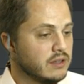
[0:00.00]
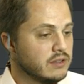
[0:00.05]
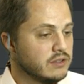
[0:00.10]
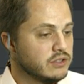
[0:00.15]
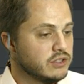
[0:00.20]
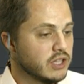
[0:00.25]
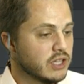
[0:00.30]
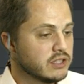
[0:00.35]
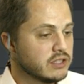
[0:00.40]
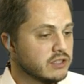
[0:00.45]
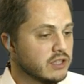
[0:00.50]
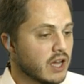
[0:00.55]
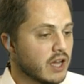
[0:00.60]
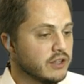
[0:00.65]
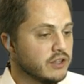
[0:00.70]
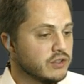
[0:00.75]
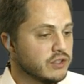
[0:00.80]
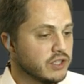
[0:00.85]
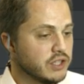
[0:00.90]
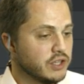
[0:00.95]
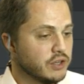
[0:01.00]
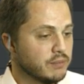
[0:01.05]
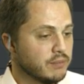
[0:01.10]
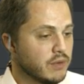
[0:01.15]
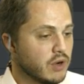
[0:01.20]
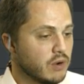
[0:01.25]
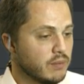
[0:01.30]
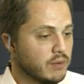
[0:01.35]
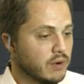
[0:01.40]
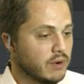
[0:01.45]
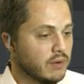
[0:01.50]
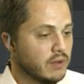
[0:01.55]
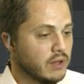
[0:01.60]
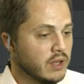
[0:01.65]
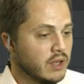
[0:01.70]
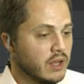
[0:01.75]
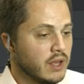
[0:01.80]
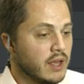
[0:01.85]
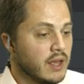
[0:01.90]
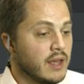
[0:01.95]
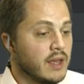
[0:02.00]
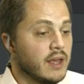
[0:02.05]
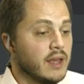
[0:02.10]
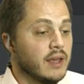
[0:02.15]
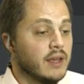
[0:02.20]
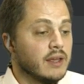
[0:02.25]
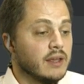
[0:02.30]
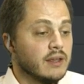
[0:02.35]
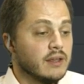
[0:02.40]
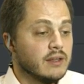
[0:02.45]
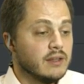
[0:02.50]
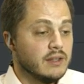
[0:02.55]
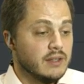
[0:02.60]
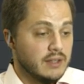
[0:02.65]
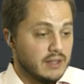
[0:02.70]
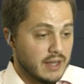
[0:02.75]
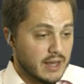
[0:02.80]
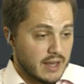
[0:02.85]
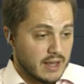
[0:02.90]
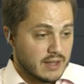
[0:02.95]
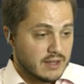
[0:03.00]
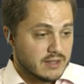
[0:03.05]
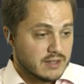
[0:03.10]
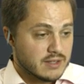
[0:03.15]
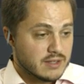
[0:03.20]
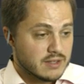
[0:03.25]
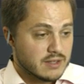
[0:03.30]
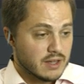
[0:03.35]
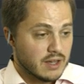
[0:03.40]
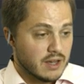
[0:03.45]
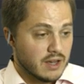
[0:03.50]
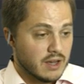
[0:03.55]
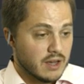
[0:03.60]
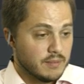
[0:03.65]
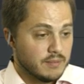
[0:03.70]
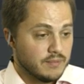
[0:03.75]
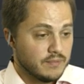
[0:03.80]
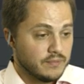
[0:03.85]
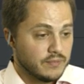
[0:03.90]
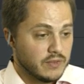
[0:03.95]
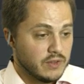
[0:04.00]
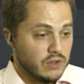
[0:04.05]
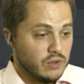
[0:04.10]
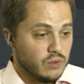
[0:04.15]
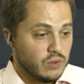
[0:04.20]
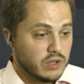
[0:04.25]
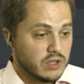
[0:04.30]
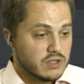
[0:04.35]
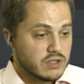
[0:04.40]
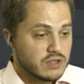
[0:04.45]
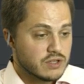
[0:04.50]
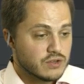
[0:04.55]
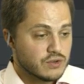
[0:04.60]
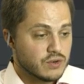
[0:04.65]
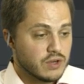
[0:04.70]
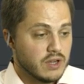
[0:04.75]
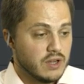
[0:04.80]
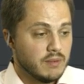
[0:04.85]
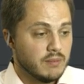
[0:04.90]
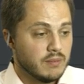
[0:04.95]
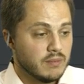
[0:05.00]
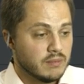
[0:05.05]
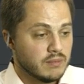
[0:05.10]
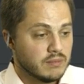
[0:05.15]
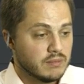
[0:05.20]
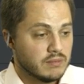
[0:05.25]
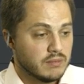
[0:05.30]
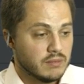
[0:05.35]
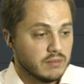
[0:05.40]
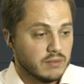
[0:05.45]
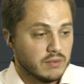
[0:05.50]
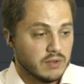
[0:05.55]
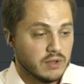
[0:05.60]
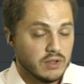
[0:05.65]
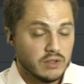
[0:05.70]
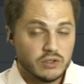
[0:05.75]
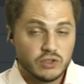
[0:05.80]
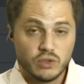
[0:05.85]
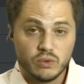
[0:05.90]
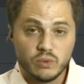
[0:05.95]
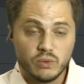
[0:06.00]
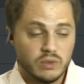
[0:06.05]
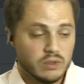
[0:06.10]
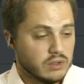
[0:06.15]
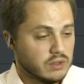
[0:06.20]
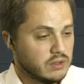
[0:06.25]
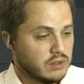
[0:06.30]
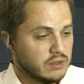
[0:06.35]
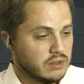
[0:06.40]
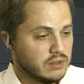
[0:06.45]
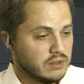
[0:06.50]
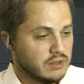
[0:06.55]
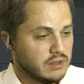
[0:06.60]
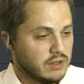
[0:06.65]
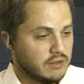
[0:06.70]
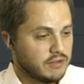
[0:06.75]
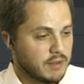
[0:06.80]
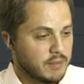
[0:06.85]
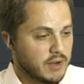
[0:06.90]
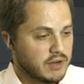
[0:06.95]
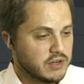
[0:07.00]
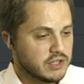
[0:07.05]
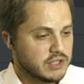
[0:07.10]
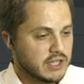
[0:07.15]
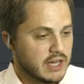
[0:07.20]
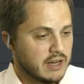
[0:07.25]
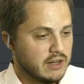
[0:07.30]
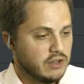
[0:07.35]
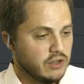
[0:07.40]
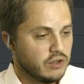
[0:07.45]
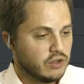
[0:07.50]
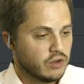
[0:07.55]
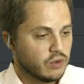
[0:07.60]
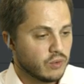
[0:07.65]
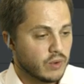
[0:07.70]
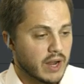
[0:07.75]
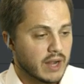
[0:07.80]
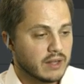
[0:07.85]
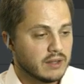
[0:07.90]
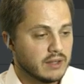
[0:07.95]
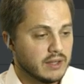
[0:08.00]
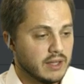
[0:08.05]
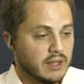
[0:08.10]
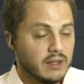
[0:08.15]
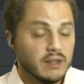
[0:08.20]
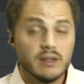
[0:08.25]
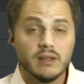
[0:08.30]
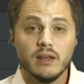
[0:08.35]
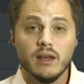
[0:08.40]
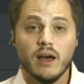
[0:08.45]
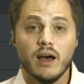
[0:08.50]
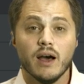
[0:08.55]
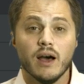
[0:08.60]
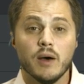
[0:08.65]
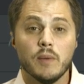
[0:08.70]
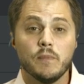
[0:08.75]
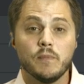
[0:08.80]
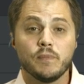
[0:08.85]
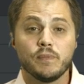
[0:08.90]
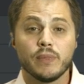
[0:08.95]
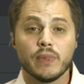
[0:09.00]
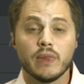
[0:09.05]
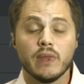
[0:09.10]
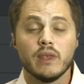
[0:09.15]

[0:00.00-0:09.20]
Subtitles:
just not using your mobile? Yes, you can stream. So if I'm understanding you correctly, Wirecast